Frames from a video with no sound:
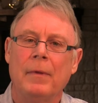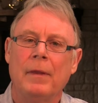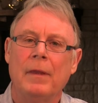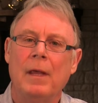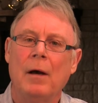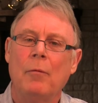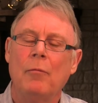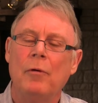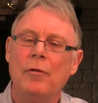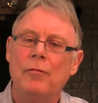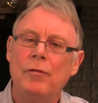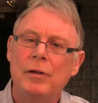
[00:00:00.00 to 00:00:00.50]

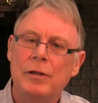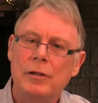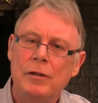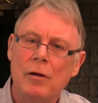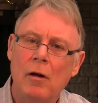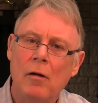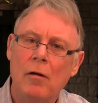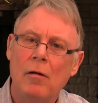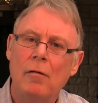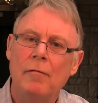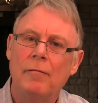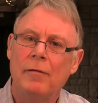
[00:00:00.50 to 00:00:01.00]
that we
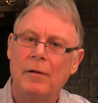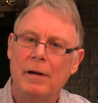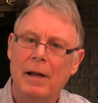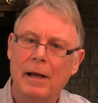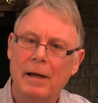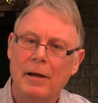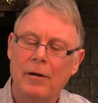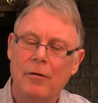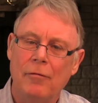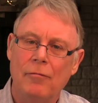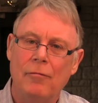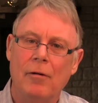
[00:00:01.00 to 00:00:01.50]
resolve
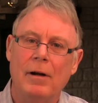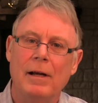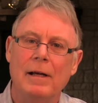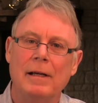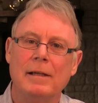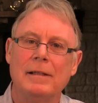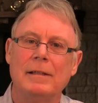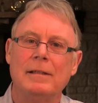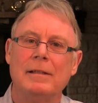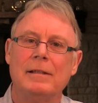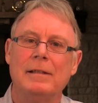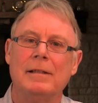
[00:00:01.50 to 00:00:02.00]
like
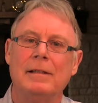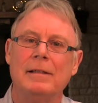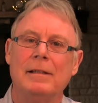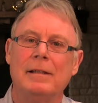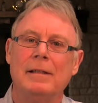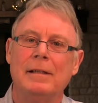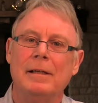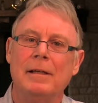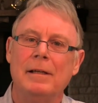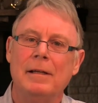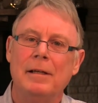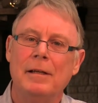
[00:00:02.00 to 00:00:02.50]
Christ
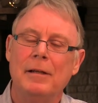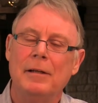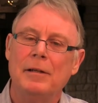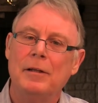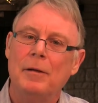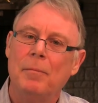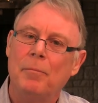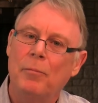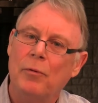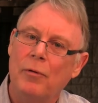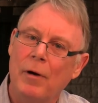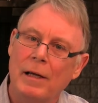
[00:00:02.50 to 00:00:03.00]

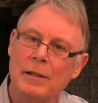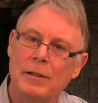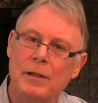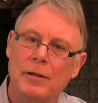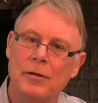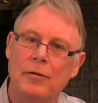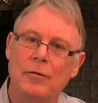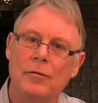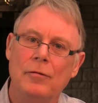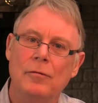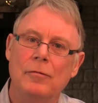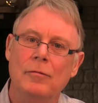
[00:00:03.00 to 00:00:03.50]
to press
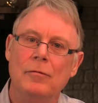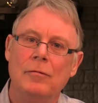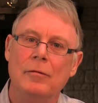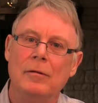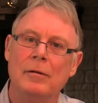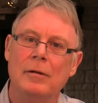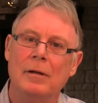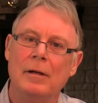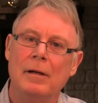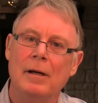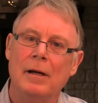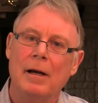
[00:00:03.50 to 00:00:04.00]
through
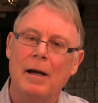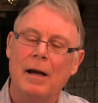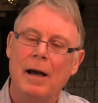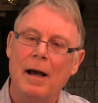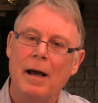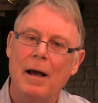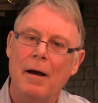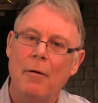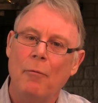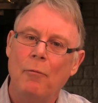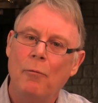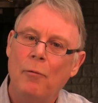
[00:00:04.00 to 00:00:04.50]

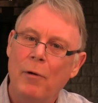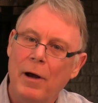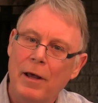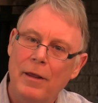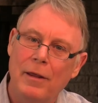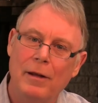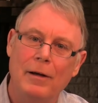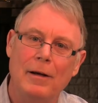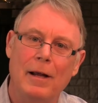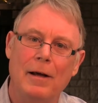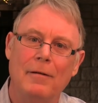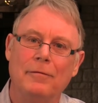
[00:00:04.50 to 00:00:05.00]

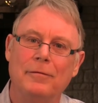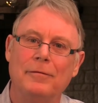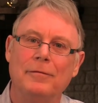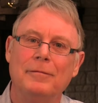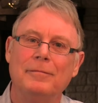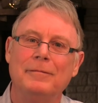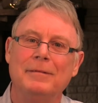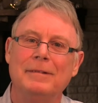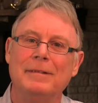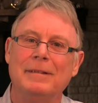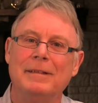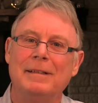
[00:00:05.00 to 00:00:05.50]
with love
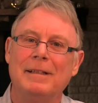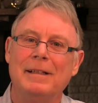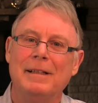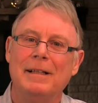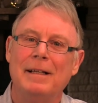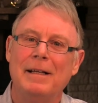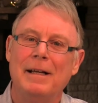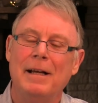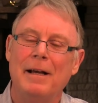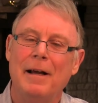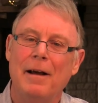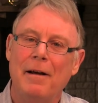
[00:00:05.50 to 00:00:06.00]

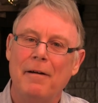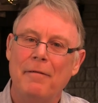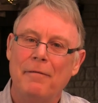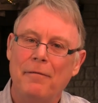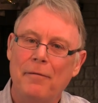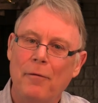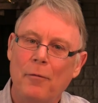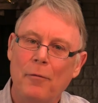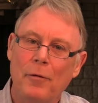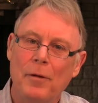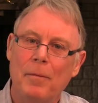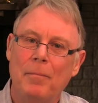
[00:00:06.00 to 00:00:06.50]

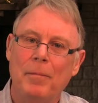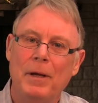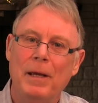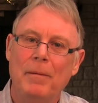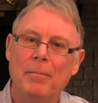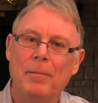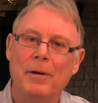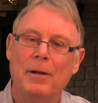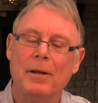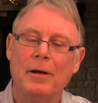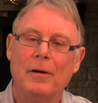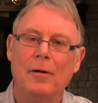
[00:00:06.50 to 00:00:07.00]
for the
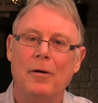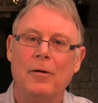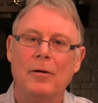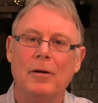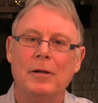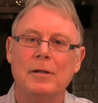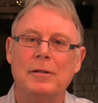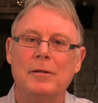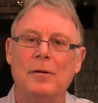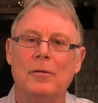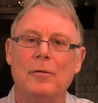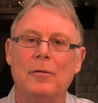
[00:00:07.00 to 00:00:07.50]
people that God
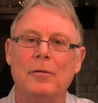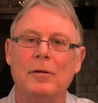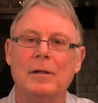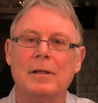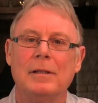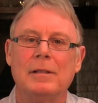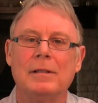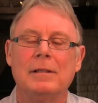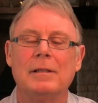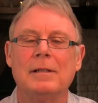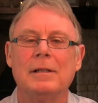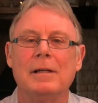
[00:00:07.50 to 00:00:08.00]
has called
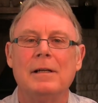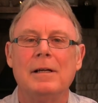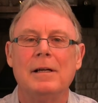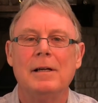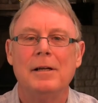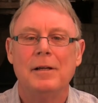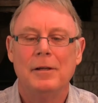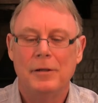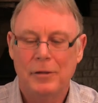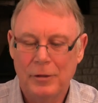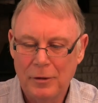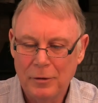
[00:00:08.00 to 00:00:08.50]
us
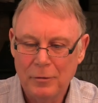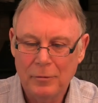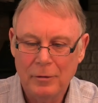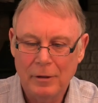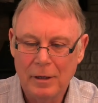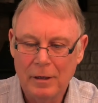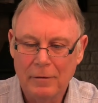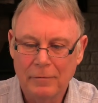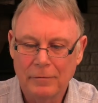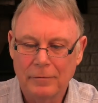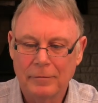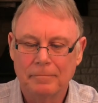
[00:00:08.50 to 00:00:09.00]
to
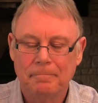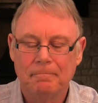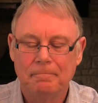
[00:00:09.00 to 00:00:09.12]
love.